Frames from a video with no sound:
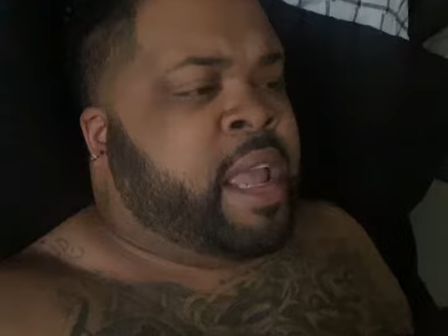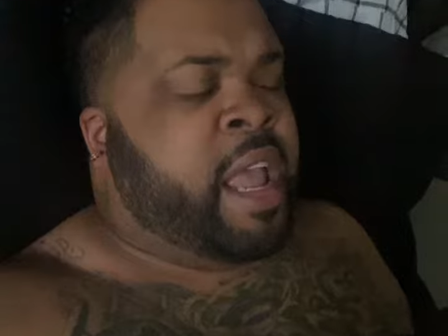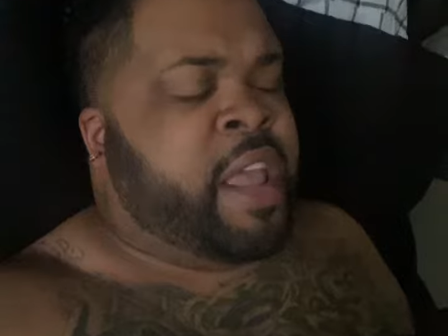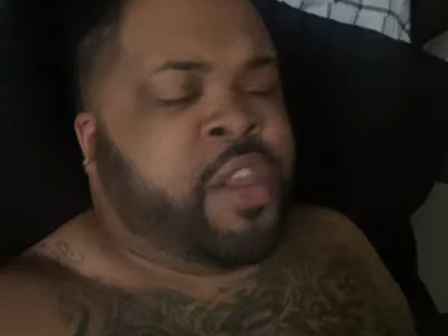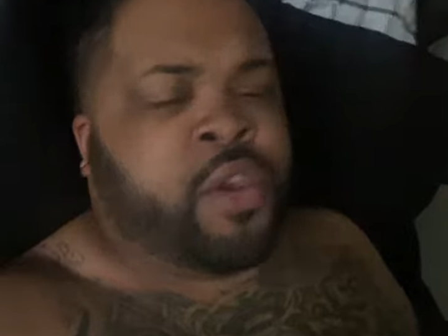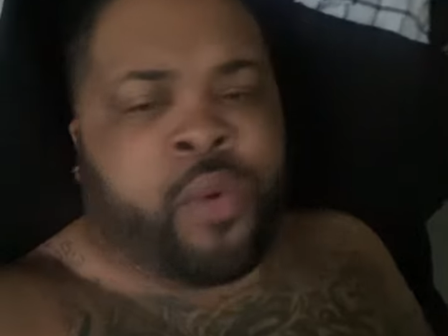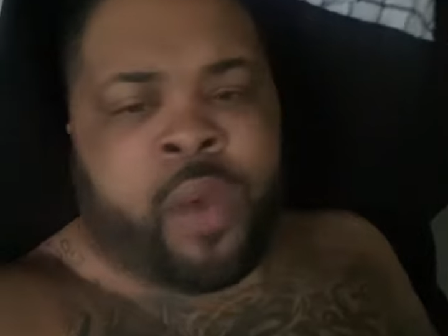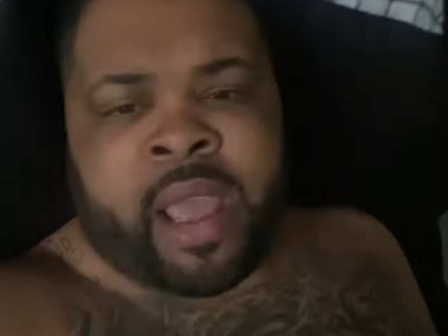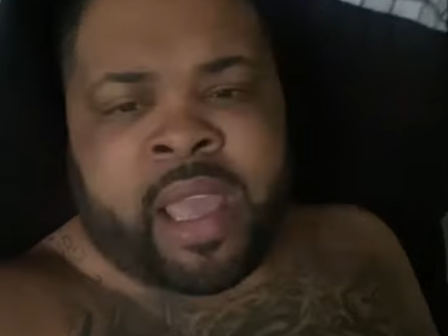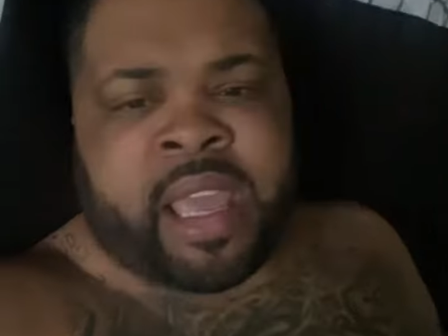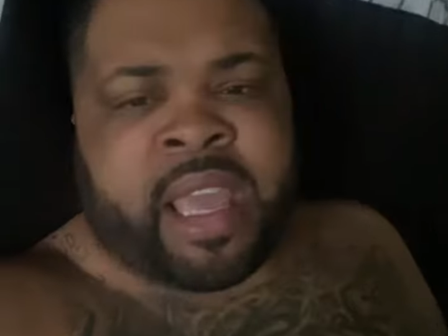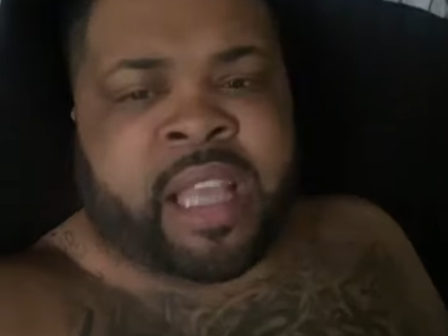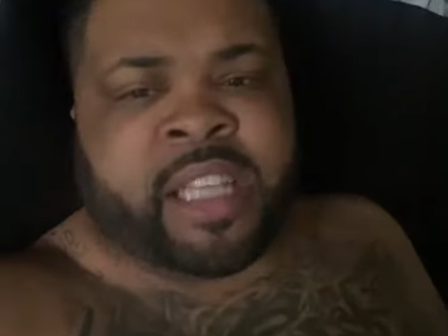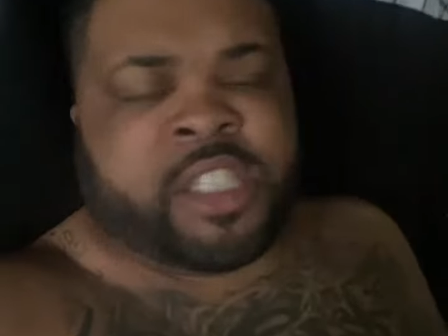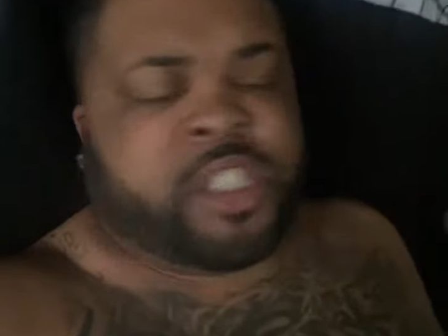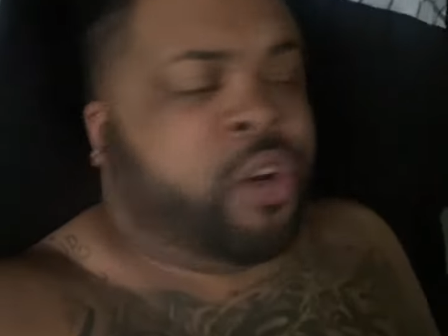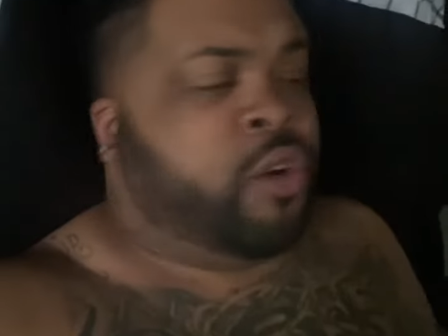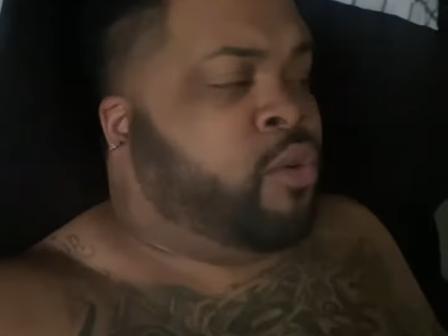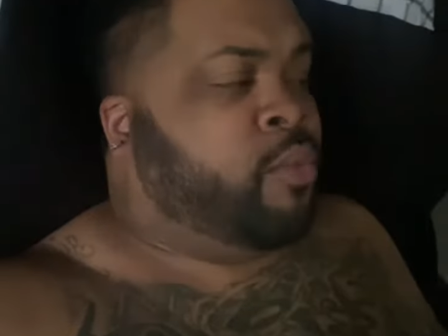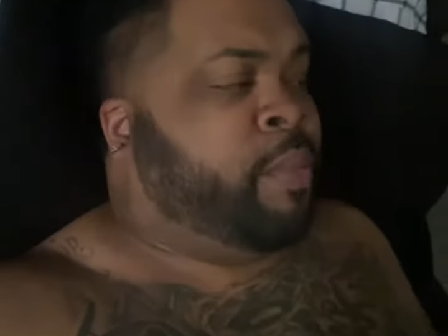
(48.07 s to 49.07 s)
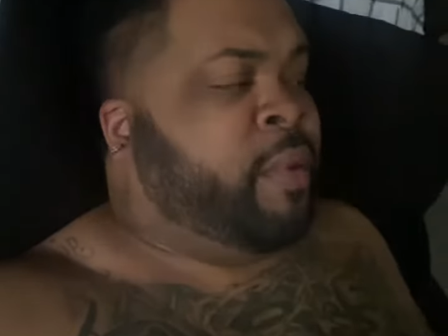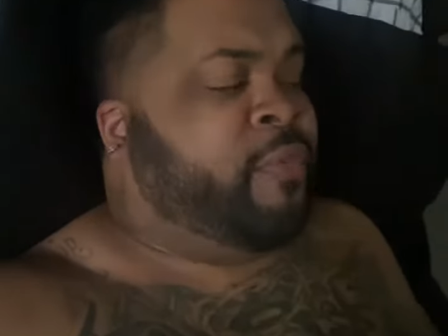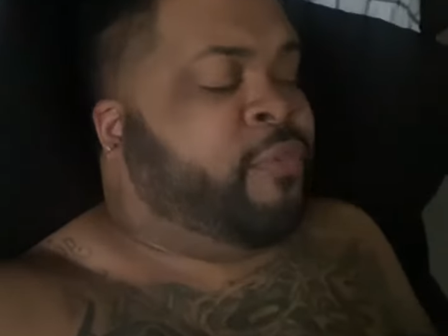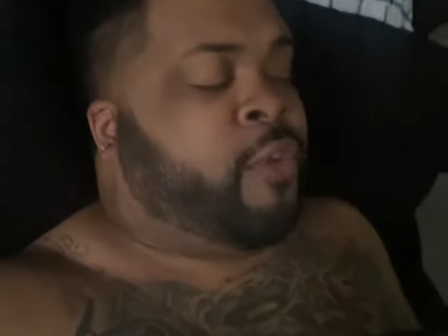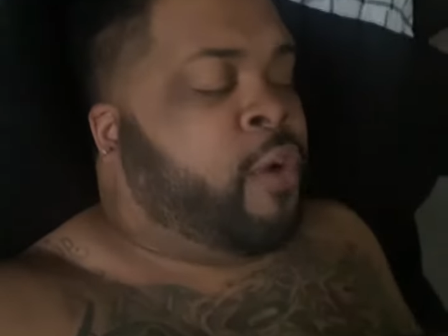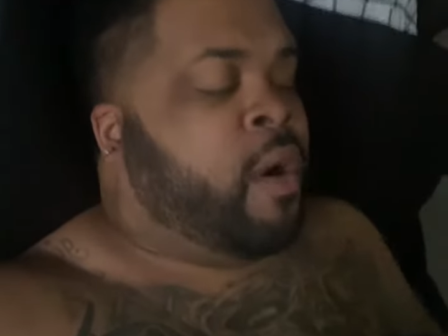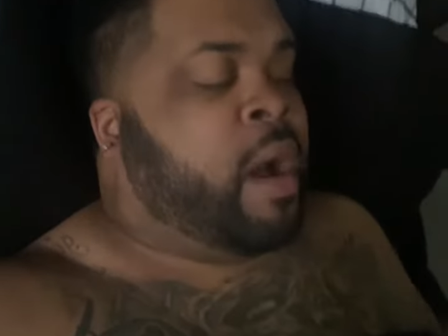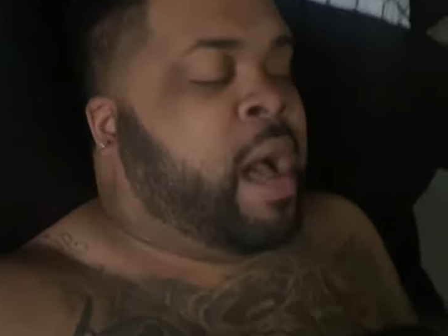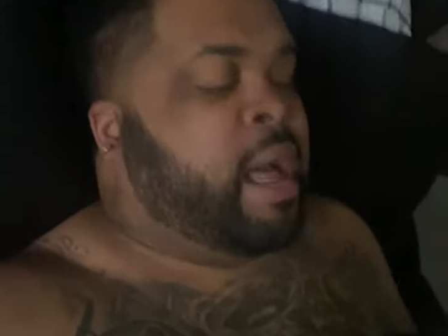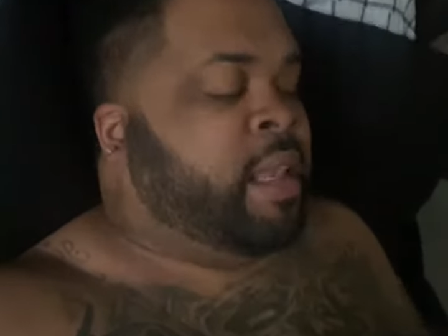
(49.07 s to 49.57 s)
and you ain't hit your
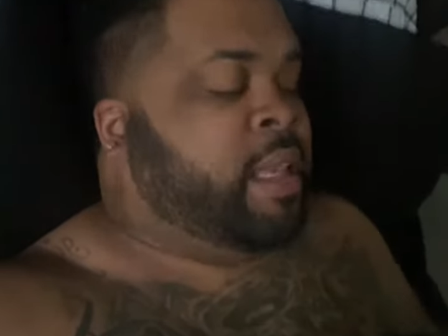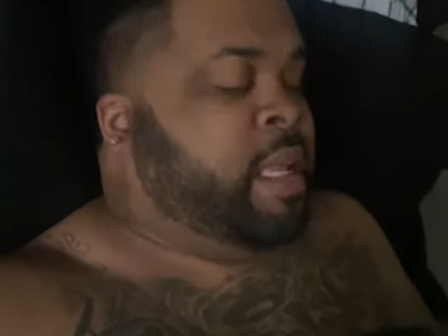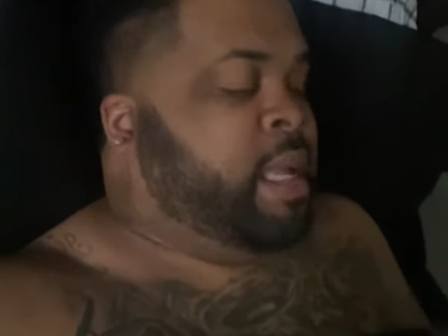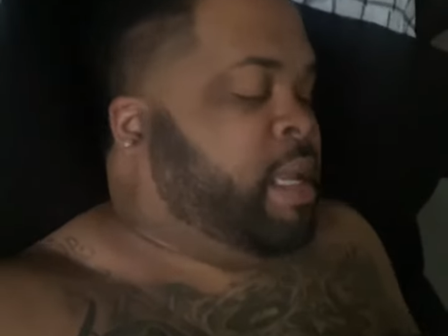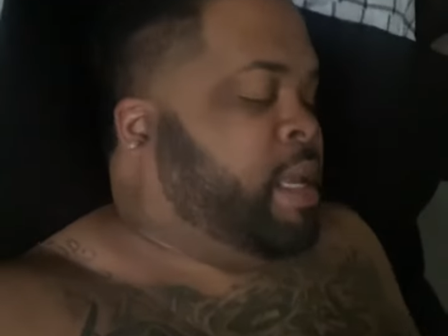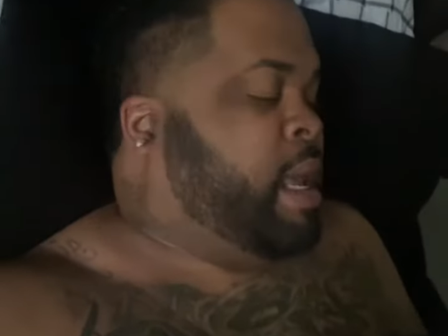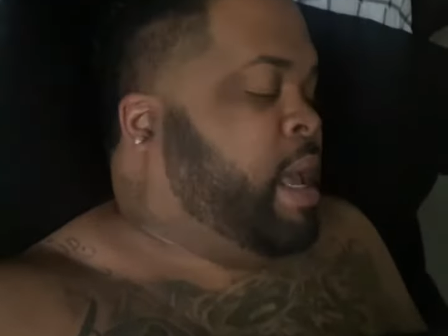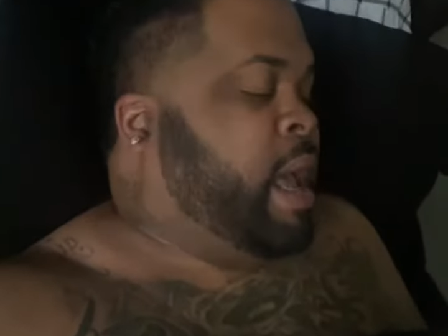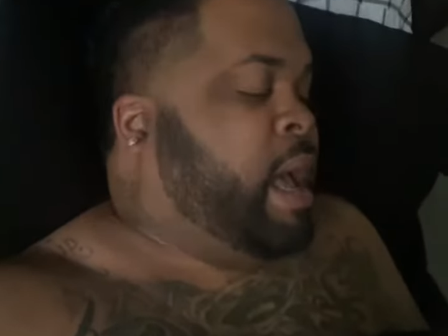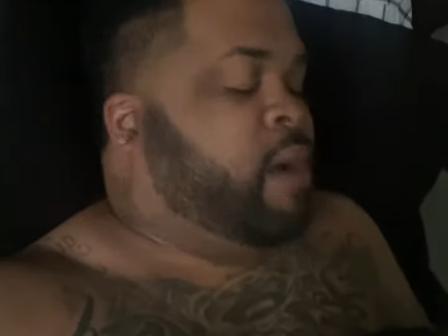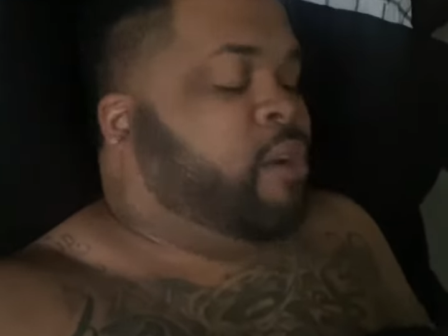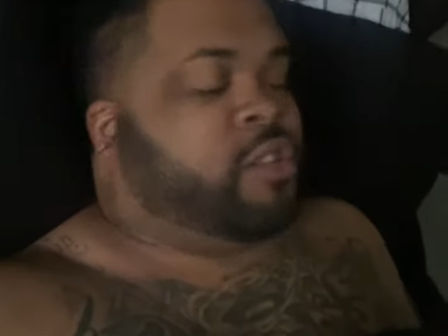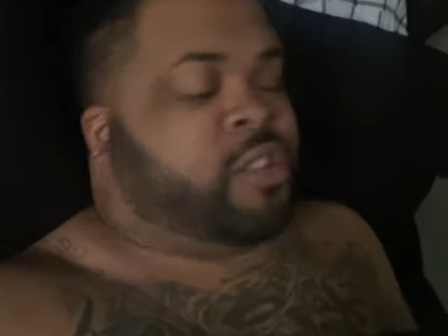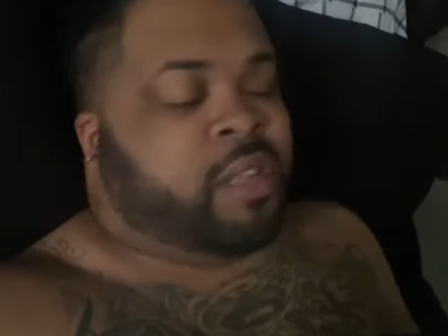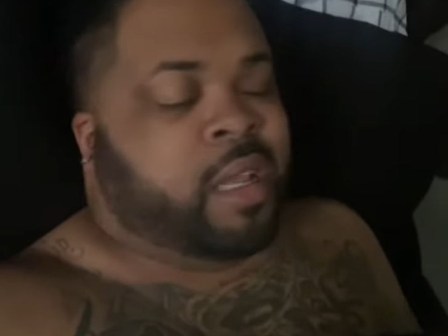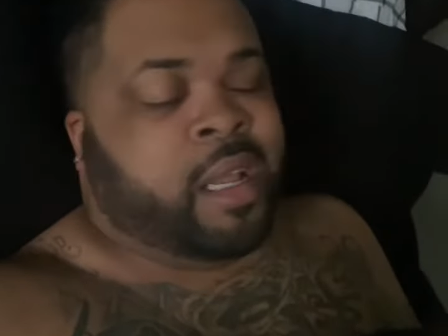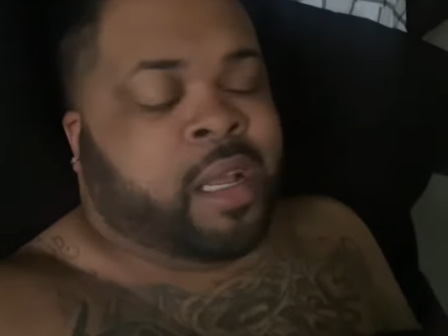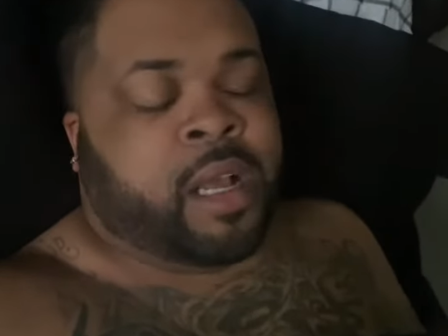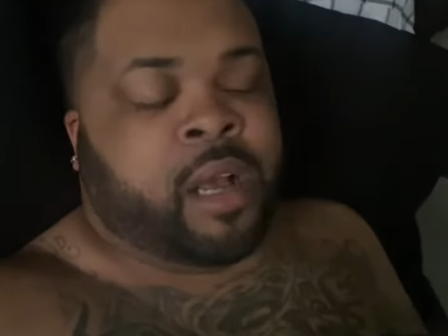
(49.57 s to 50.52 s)
before I leave the house and